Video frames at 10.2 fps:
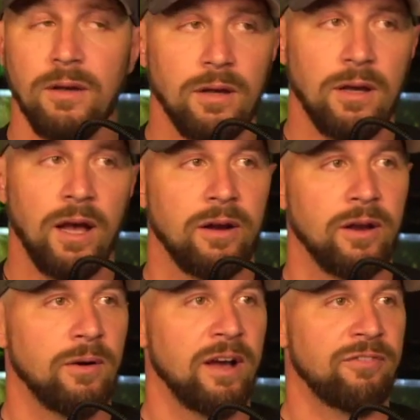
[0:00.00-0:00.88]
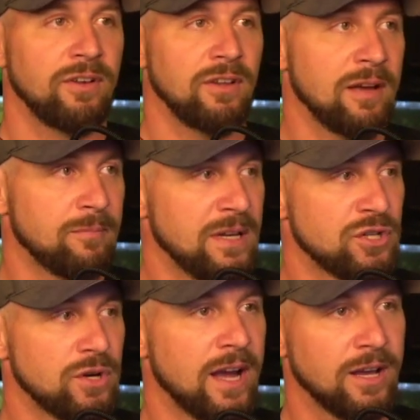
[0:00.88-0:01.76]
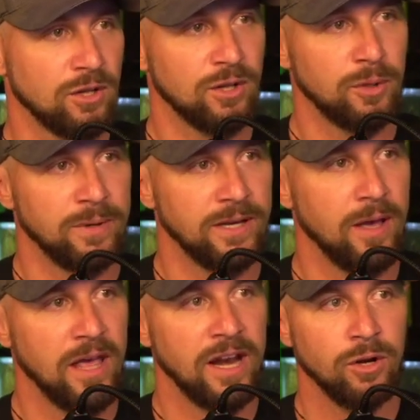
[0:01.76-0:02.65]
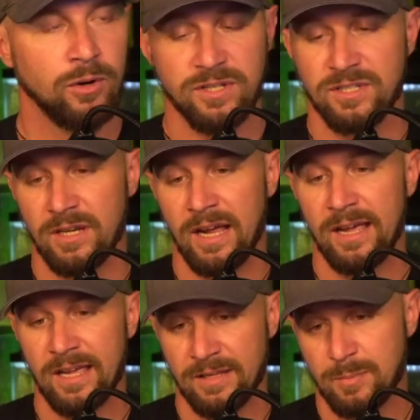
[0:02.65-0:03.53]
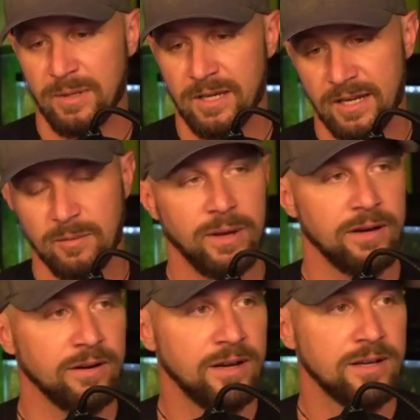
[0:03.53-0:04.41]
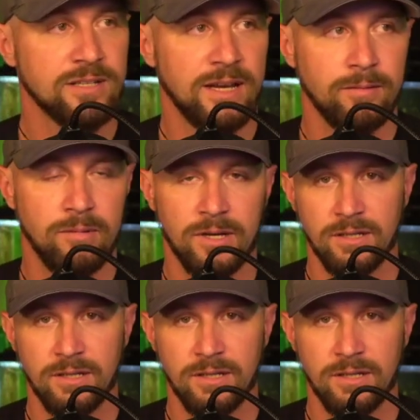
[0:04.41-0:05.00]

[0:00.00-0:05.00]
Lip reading: I don't know, I feel I've been dragging a little bit, and I noticed that it's been getting better as I'm